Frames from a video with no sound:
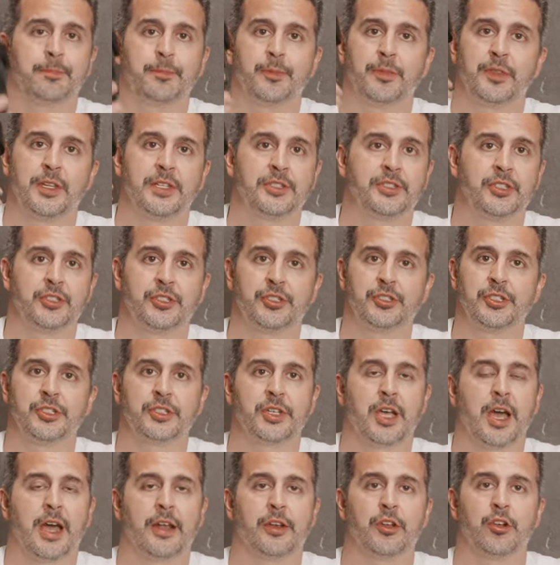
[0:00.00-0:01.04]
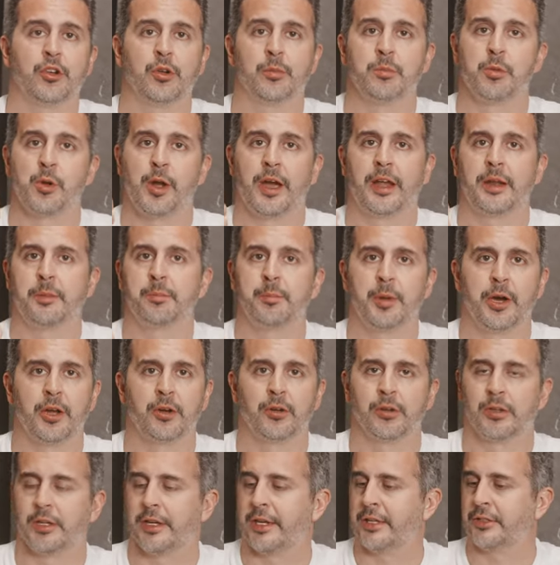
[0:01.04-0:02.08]
This is just kind of your bread and
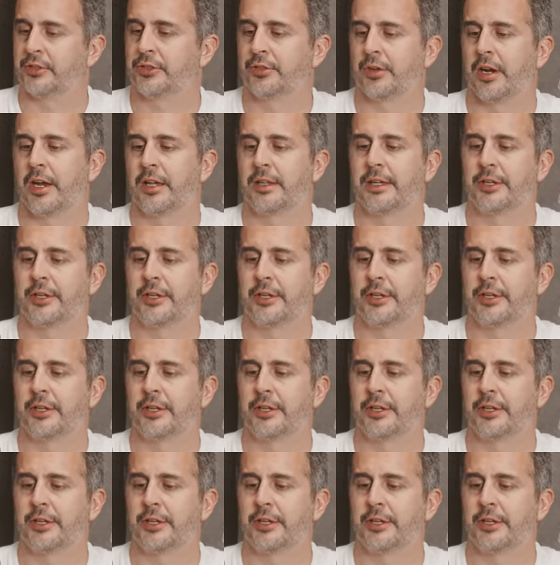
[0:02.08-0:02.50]
butter lens, right?